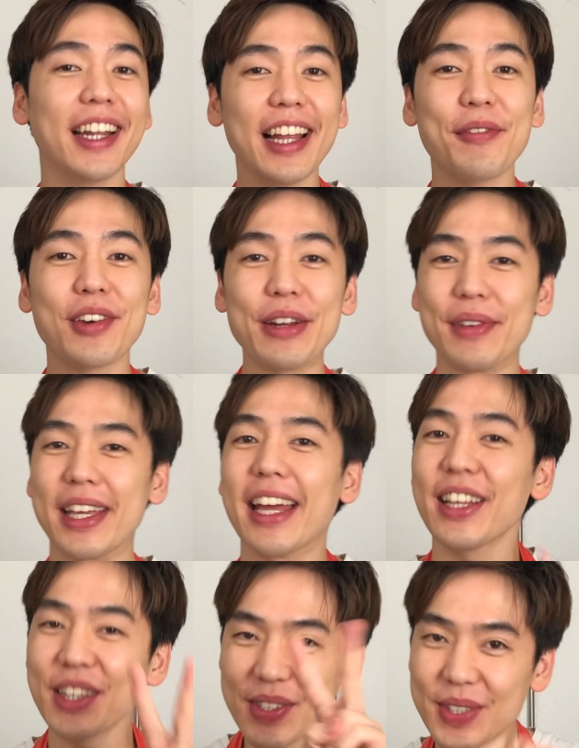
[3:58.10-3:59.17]
I'm going to be adding
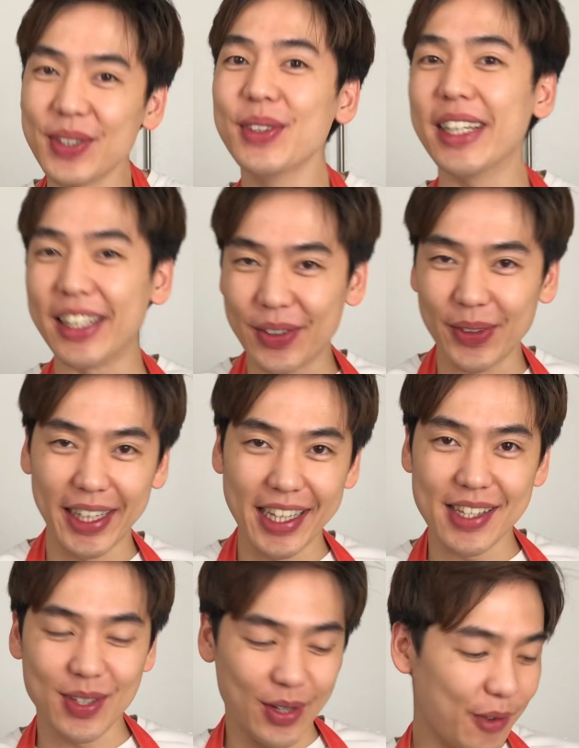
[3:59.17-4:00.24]
2 ingredients
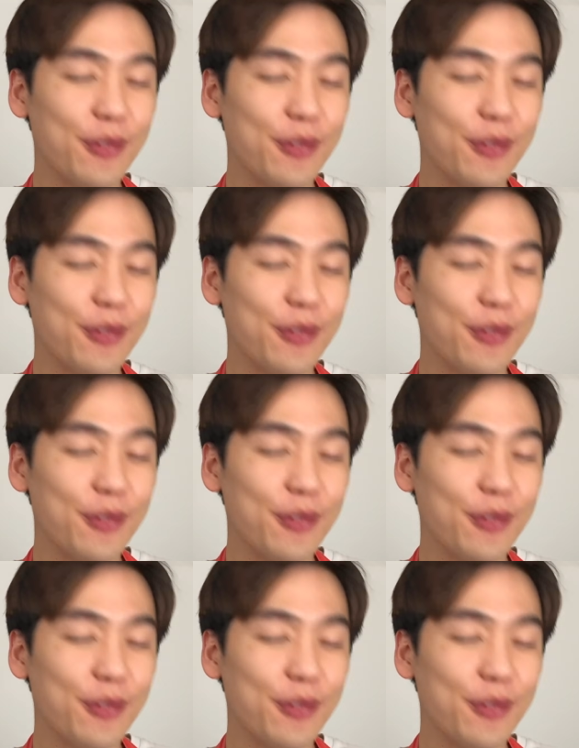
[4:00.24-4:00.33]
to it.